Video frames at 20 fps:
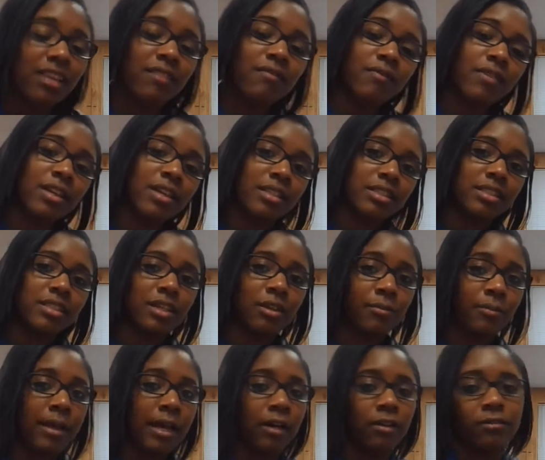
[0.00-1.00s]
events
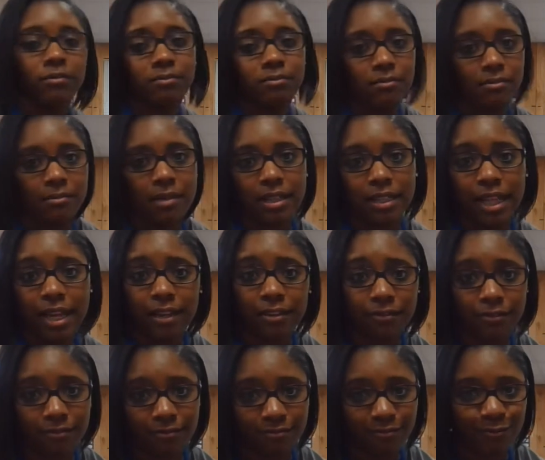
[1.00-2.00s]
about my
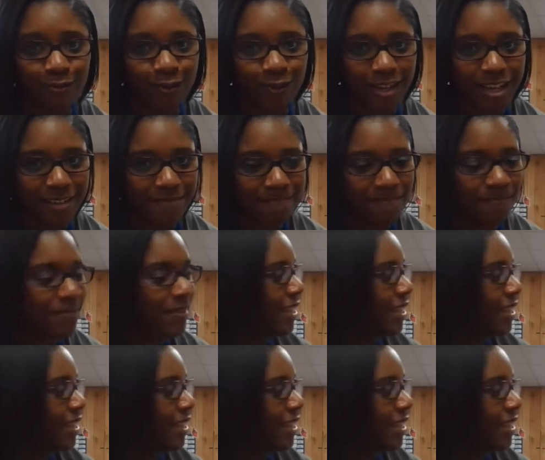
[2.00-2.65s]
life. Okay,